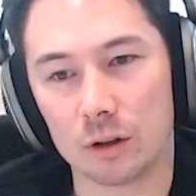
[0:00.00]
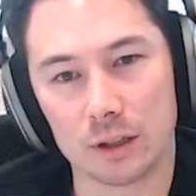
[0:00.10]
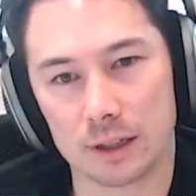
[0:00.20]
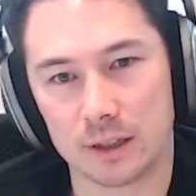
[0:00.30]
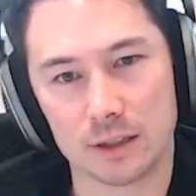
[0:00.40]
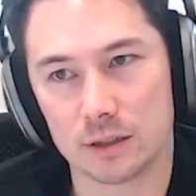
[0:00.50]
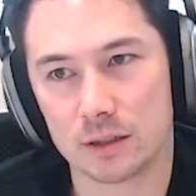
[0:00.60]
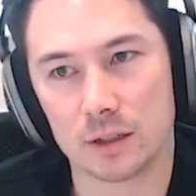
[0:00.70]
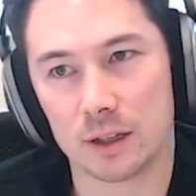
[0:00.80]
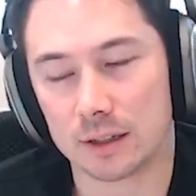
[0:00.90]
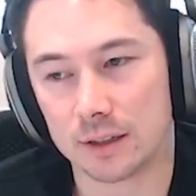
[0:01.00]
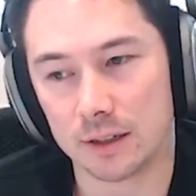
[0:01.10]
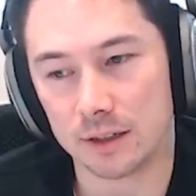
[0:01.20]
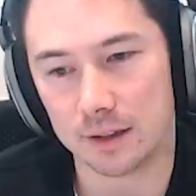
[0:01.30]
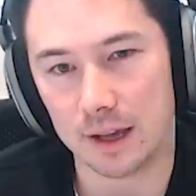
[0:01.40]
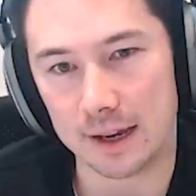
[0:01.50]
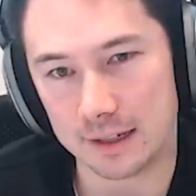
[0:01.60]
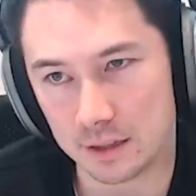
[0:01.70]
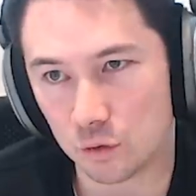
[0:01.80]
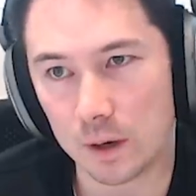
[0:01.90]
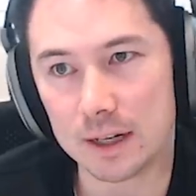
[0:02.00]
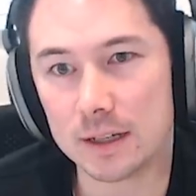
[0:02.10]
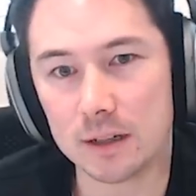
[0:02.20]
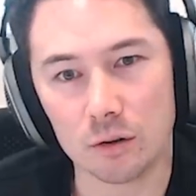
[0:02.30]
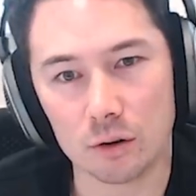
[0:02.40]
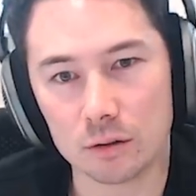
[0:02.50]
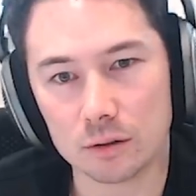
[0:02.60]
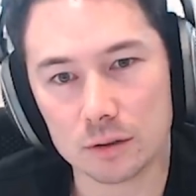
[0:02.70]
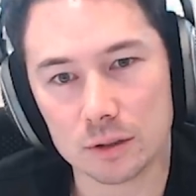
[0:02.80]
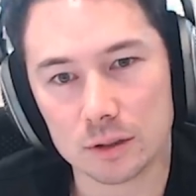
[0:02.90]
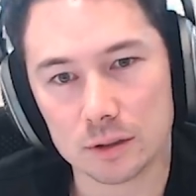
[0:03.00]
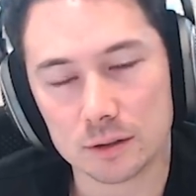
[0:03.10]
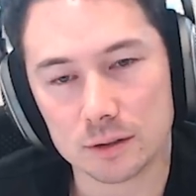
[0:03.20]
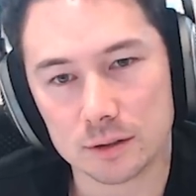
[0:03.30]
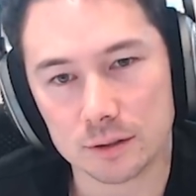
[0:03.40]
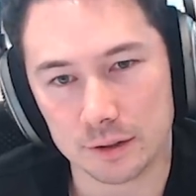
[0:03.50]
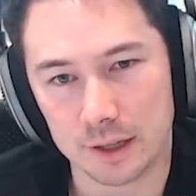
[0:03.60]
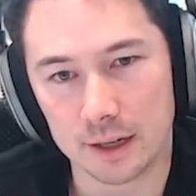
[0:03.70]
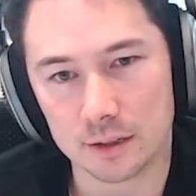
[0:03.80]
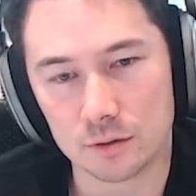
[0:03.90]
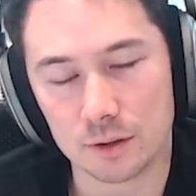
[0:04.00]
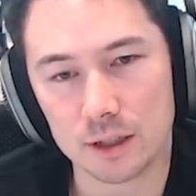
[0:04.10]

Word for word: Like they just like they're they're 80 20 or they're in the 80 20? Yeah.